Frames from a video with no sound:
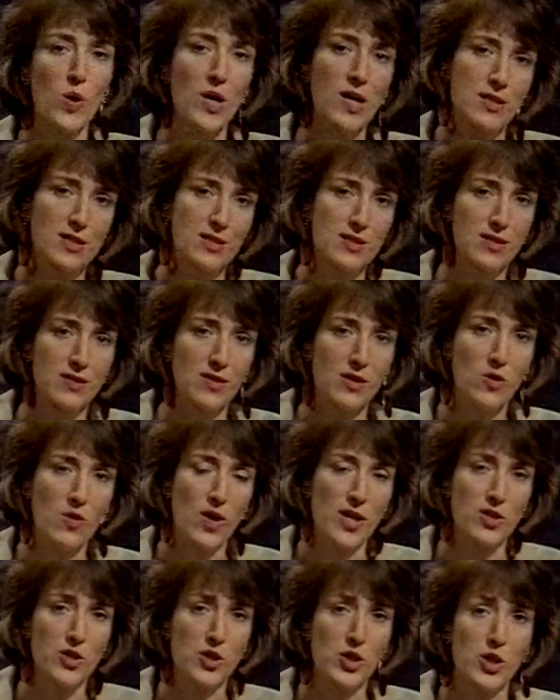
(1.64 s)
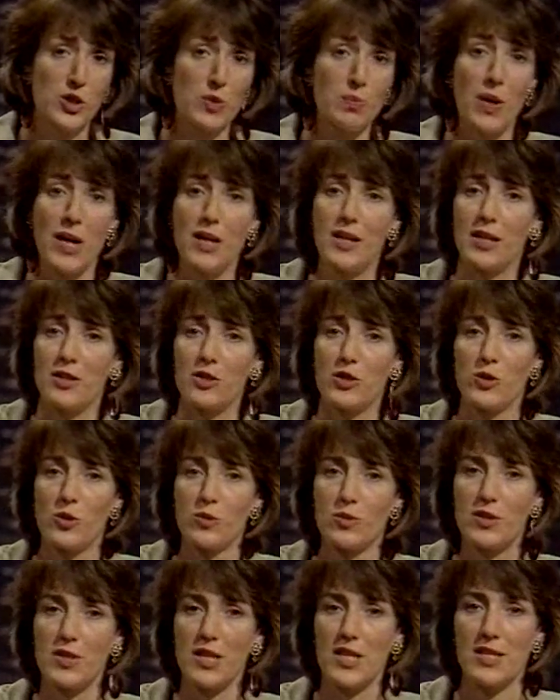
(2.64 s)
worst in the Christchurch
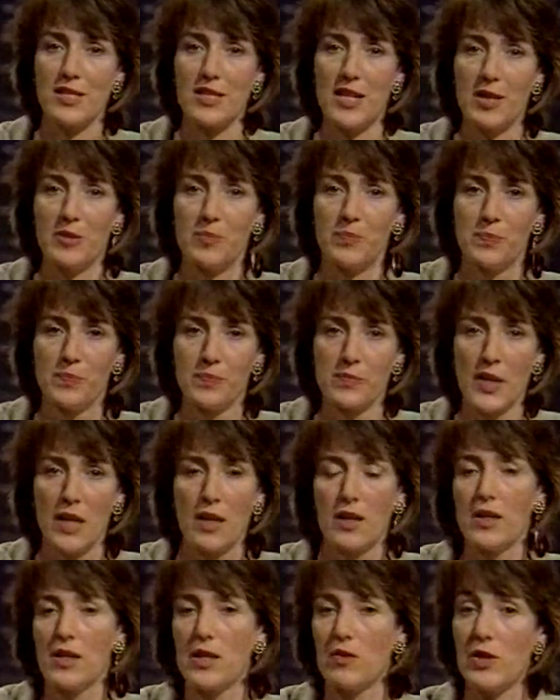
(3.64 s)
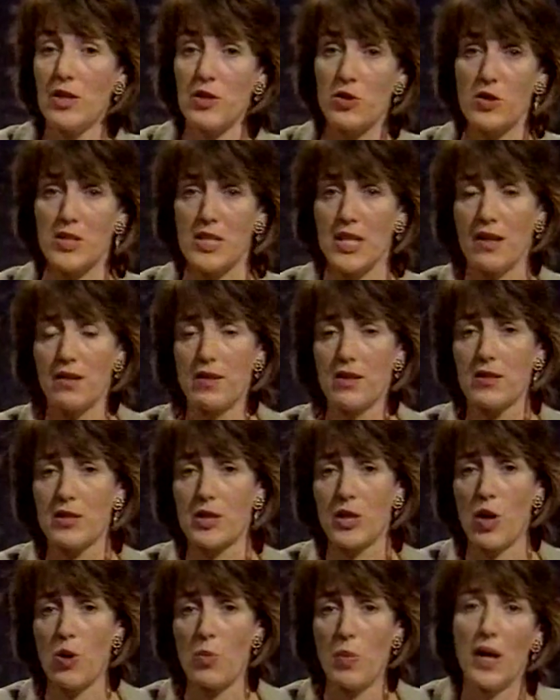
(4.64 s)
by-election on Thursday. If history is anything
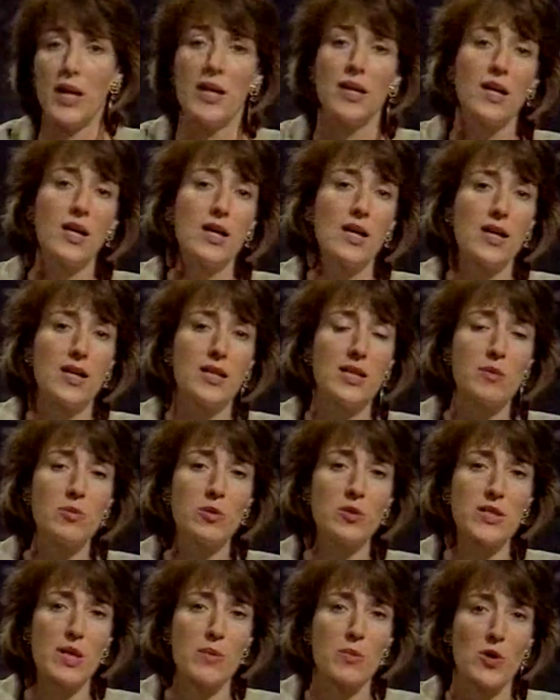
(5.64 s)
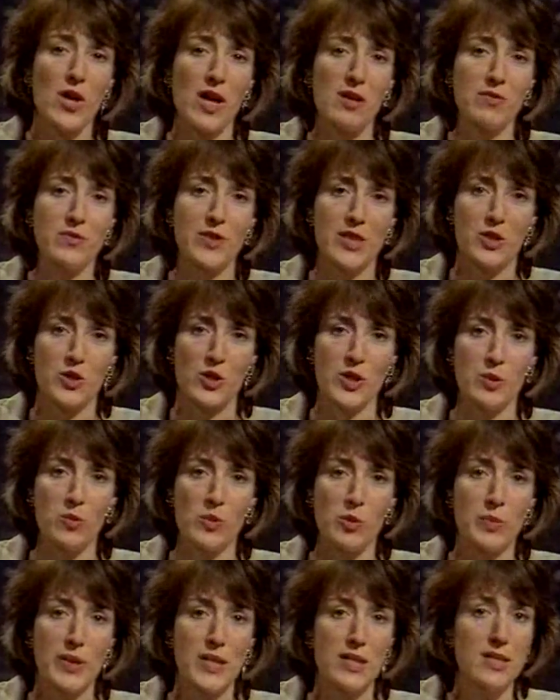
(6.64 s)
to go by, a Liberal Democrat victory
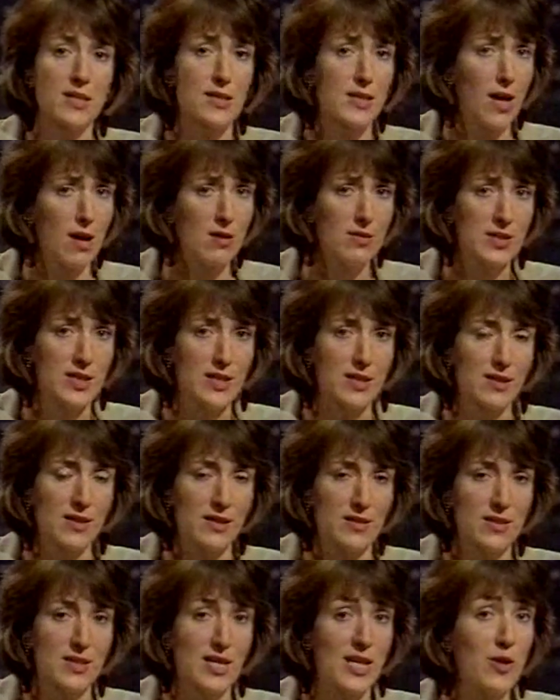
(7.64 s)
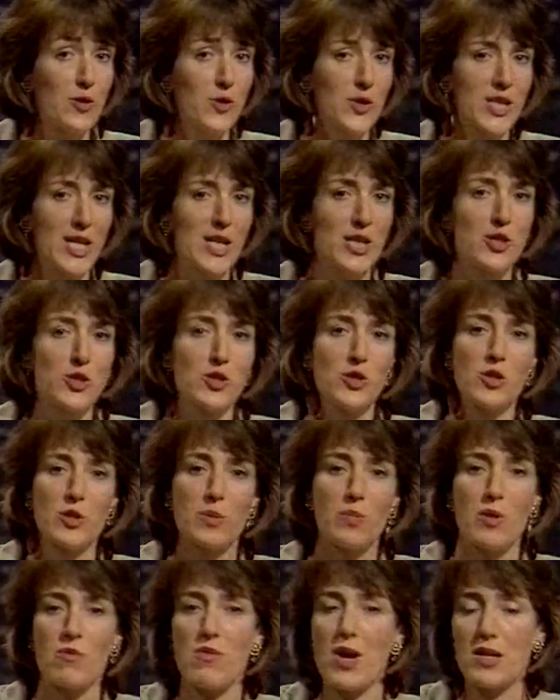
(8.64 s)
will be discounted as an irritation
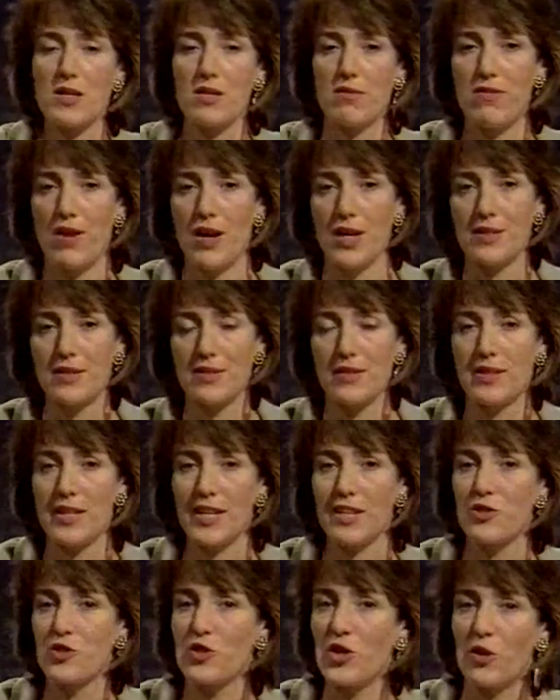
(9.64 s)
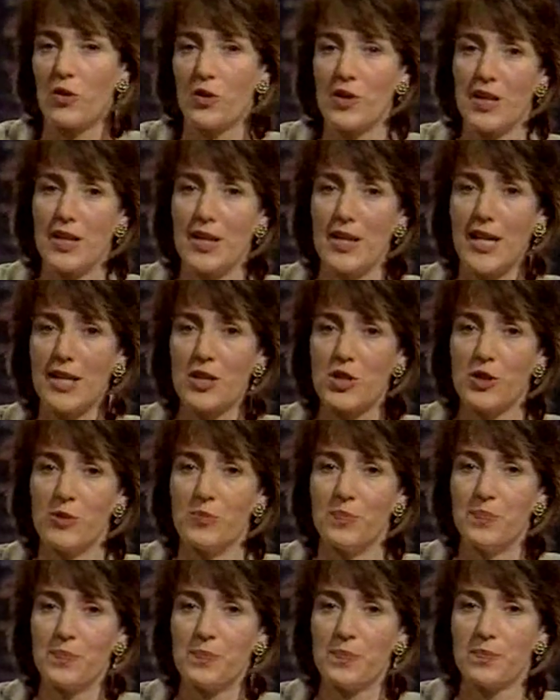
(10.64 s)
to be rectified at the next general
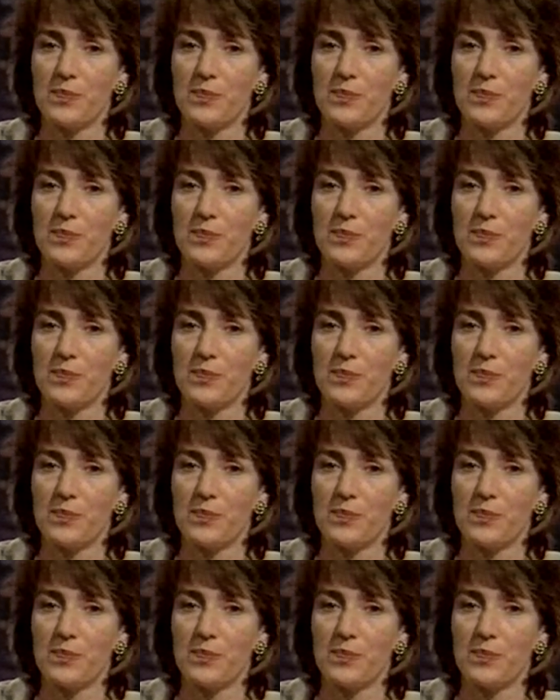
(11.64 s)
election.